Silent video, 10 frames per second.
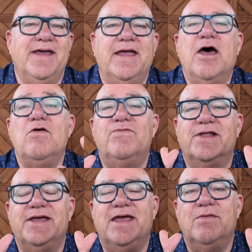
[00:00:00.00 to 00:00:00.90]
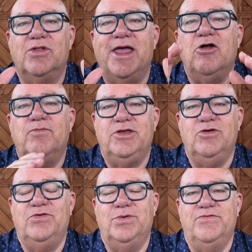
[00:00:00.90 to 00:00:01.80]
hopefully it will help you
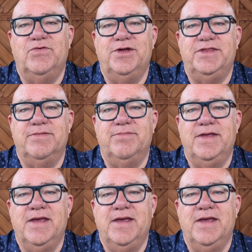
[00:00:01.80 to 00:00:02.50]
to avoid them.